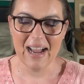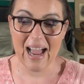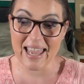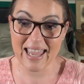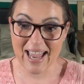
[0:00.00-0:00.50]

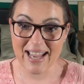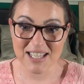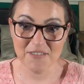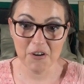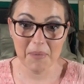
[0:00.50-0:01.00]
I
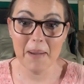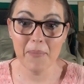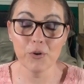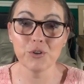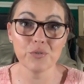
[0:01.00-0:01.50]
guess, from my
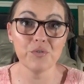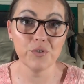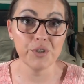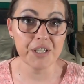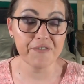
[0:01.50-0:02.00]
point of
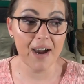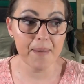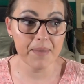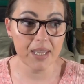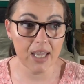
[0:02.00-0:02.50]
view, if
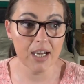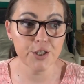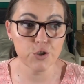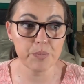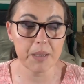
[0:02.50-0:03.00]
I'm
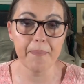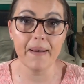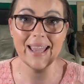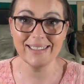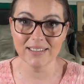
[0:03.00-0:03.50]
here to be
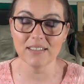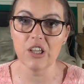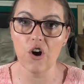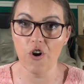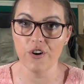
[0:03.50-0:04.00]

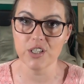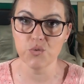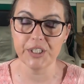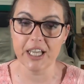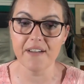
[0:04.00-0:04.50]
blatantly
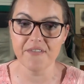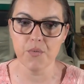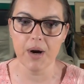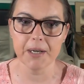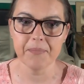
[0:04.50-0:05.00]
honest with
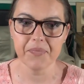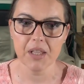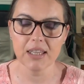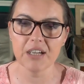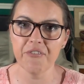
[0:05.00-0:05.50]
everyone,
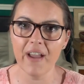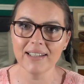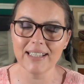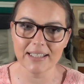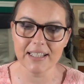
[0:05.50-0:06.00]
the
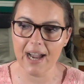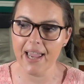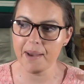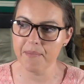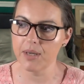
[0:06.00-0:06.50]
fact that I
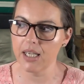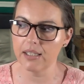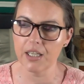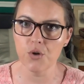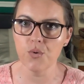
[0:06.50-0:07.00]
am
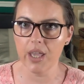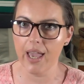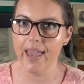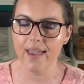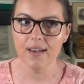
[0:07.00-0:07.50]
in the
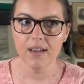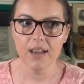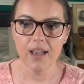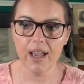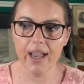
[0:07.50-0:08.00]
UK
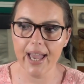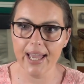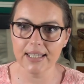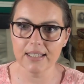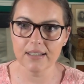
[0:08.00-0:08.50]

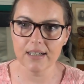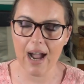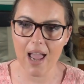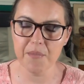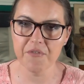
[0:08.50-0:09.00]
and
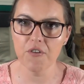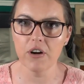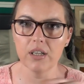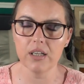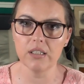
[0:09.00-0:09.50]
I am a
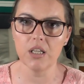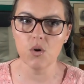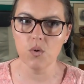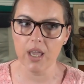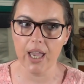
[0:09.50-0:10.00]
foreigner in
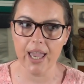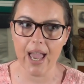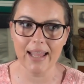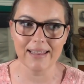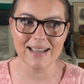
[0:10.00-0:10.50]
the
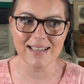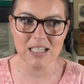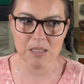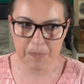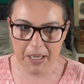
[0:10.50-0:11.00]
UK and I
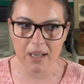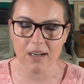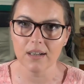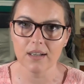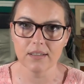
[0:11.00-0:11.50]

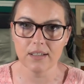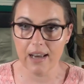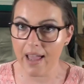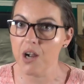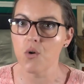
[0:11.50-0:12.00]
speak the
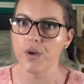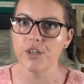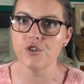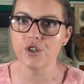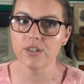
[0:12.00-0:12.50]

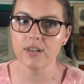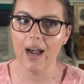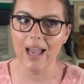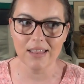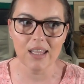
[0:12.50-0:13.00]
language,
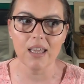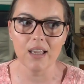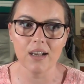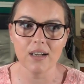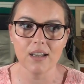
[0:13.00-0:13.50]
I
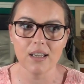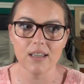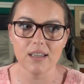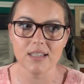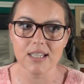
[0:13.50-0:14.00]
think
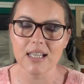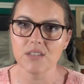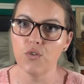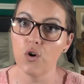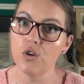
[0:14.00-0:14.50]
it
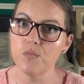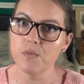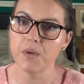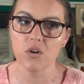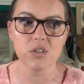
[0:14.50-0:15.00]
says
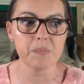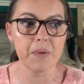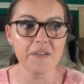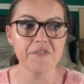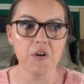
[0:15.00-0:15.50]
volumes, because
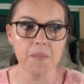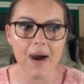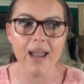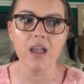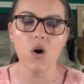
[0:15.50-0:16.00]
apart from
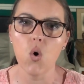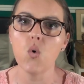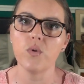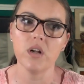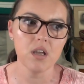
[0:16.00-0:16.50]
my
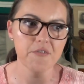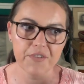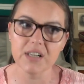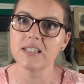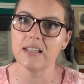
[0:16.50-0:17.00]
own
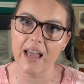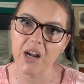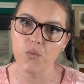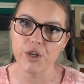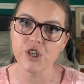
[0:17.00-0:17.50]
first
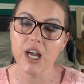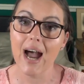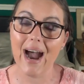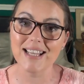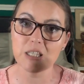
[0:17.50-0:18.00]
language,
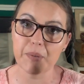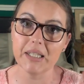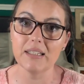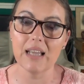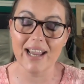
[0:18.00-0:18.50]
I
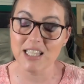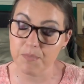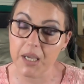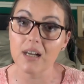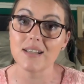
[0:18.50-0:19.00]
speak
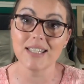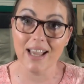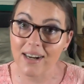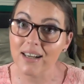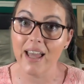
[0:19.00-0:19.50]
a
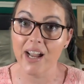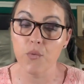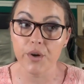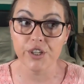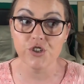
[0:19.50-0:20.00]
second
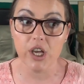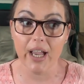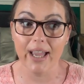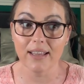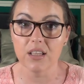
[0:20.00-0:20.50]
language
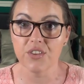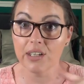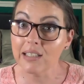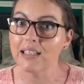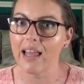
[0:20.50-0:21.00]
and a
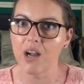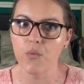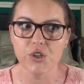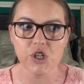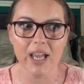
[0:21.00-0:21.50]
third
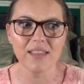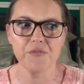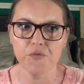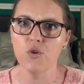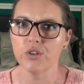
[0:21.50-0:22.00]
language and
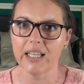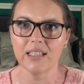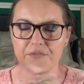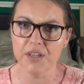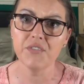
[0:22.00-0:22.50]
a fourth
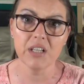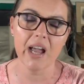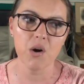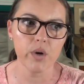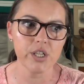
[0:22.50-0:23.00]
and a fifth
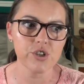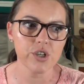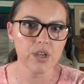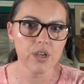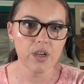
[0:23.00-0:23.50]
language,
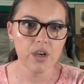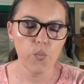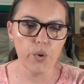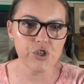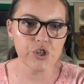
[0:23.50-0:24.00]

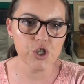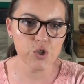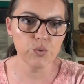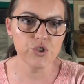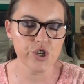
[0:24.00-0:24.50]
which
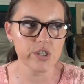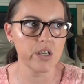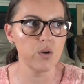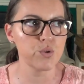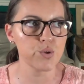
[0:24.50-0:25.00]
should just
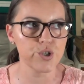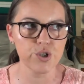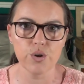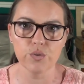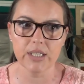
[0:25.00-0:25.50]
go to
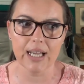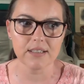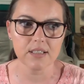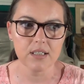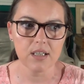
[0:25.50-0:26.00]
show that